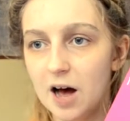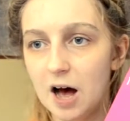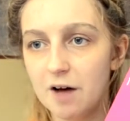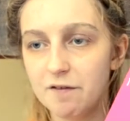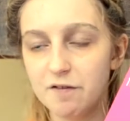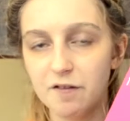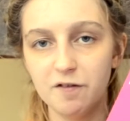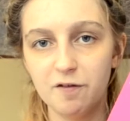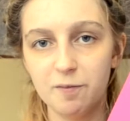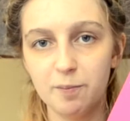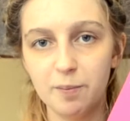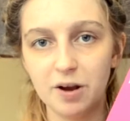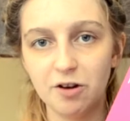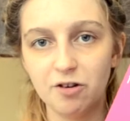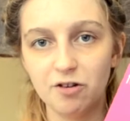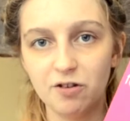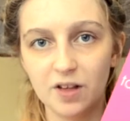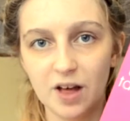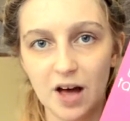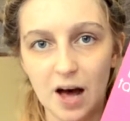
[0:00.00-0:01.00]
of
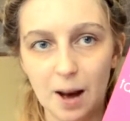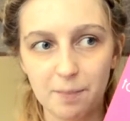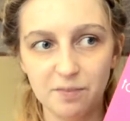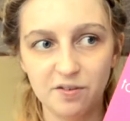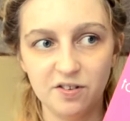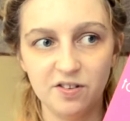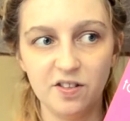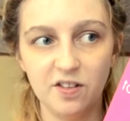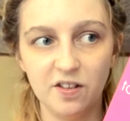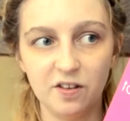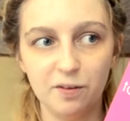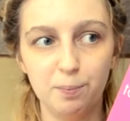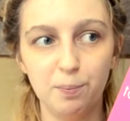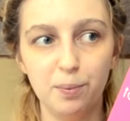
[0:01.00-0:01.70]
information that happens in this